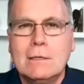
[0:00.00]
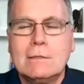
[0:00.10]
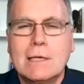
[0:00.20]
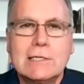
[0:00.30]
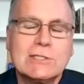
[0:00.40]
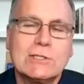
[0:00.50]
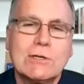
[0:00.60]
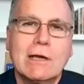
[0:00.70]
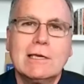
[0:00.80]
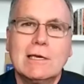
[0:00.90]
that isn't
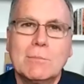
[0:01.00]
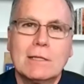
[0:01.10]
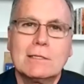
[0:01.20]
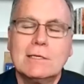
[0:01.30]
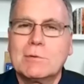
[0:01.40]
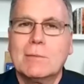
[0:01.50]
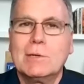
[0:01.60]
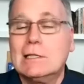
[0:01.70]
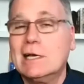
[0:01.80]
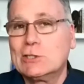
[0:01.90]
talking about the
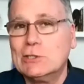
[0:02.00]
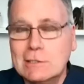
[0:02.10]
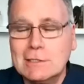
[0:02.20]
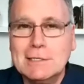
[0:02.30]
upcoming election.